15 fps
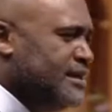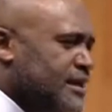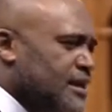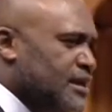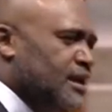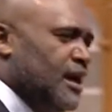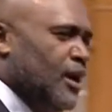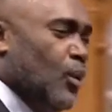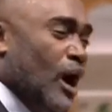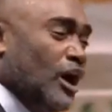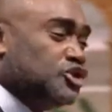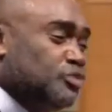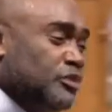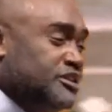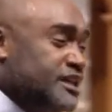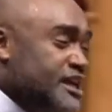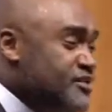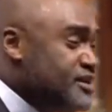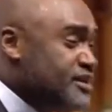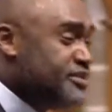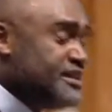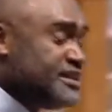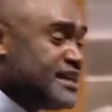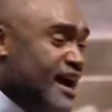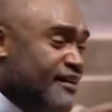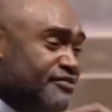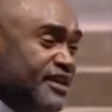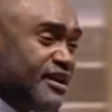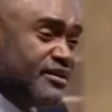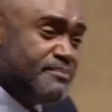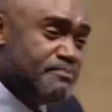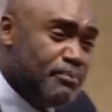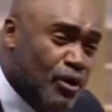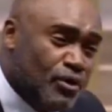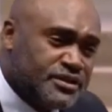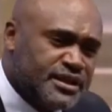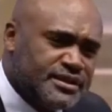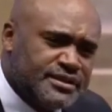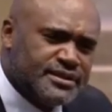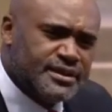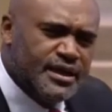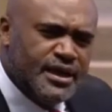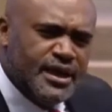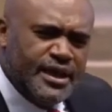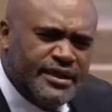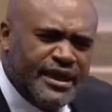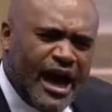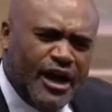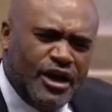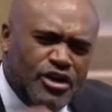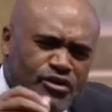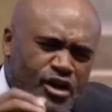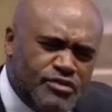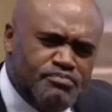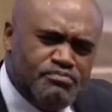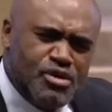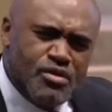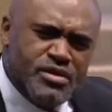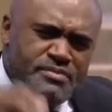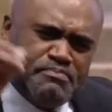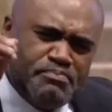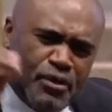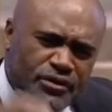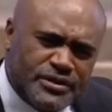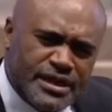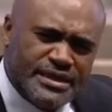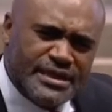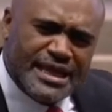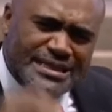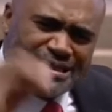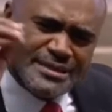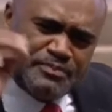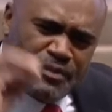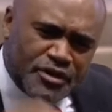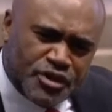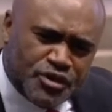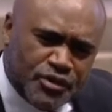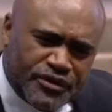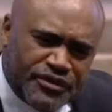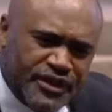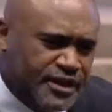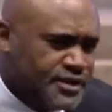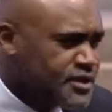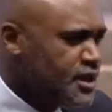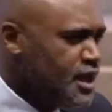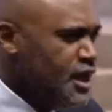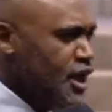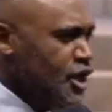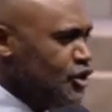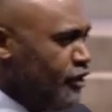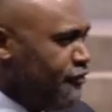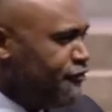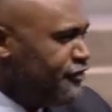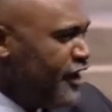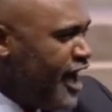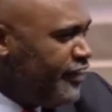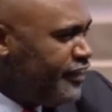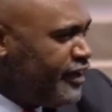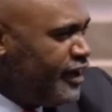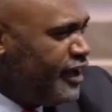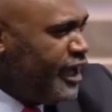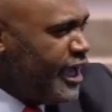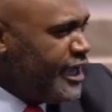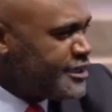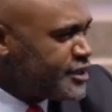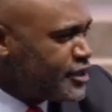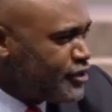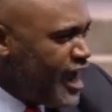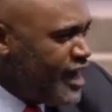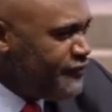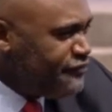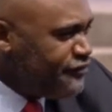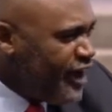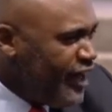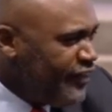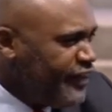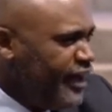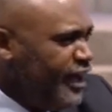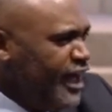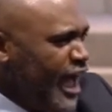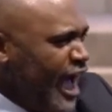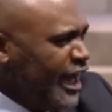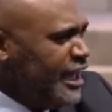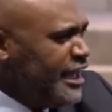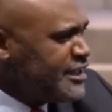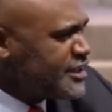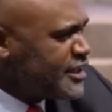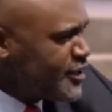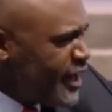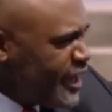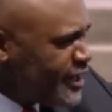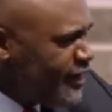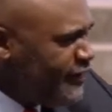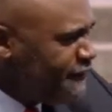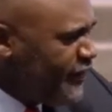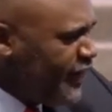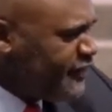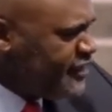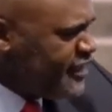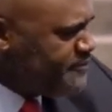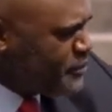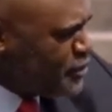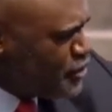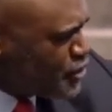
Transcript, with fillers: Whilst material things have their importance, they are not more important than spiritual things. Your father, his grandfather, and his great grandfather, they produce all